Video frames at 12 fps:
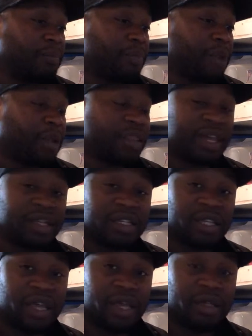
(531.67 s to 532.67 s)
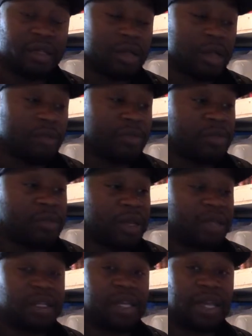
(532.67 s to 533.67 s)
But that said, to be
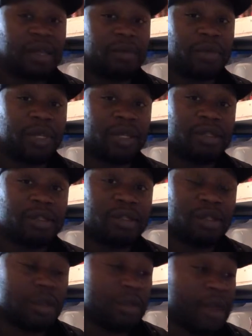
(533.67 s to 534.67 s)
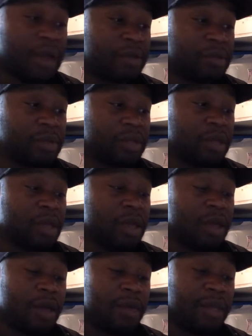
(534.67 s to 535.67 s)
under the Kangen Mini is no embarrassment
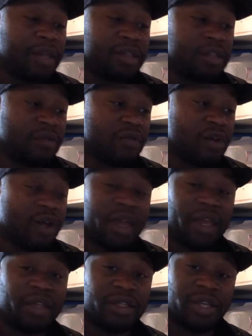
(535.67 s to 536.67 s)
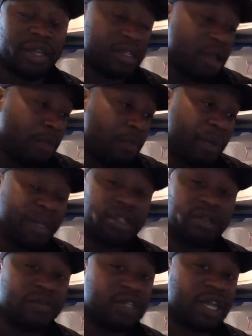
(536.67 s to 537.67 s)
in its own right. It's a
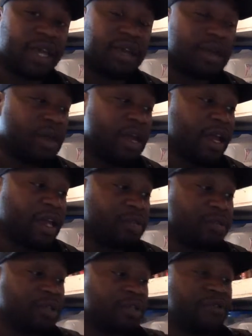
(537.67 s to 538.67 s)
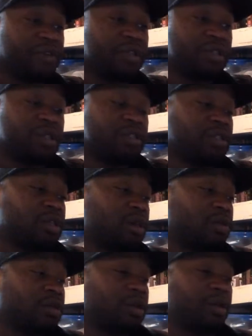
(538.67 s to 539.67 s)
beast of a tank, and to be honest with you, it's the
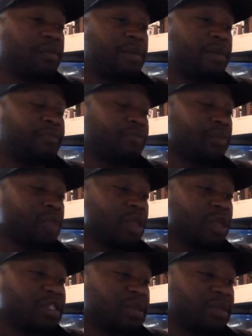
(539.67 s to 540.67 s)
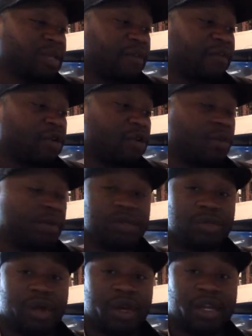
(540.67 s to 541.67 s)
only sub tank I've got
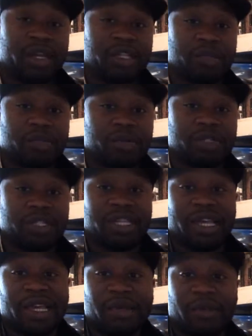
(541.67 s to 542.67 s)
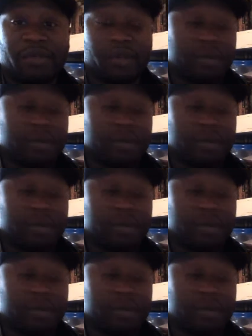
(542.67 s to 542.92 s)
which I can actually push the Sigelei with.